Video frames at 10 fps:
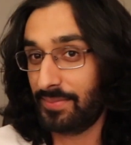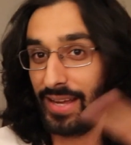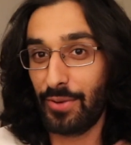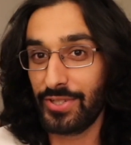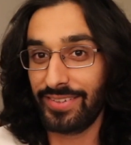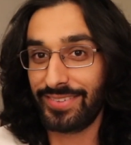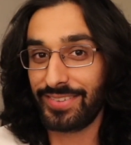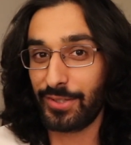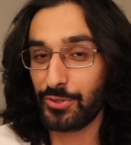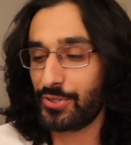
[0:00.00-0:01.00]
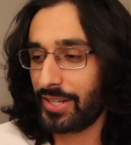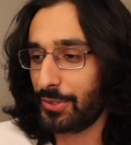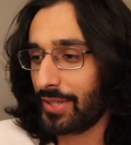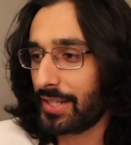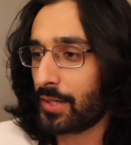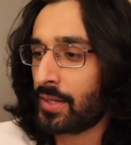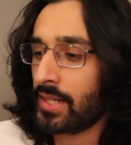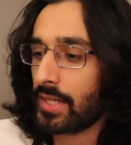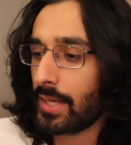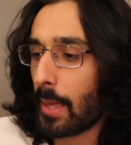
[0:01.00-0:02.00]
I wasn't trying to do that though.
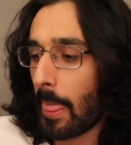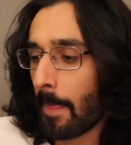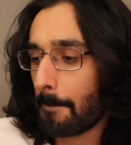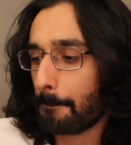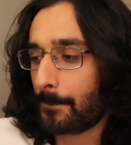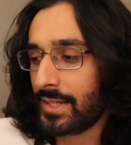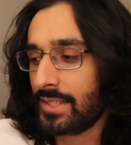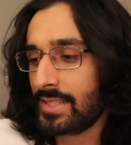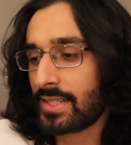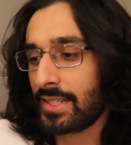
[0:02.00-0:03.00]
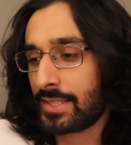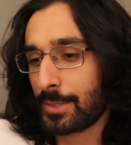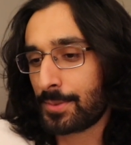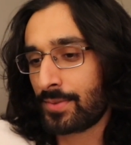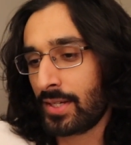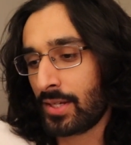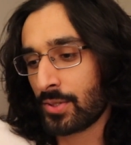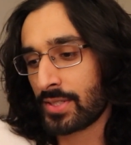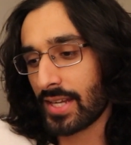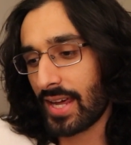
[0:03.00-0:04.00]
But these like tips videos,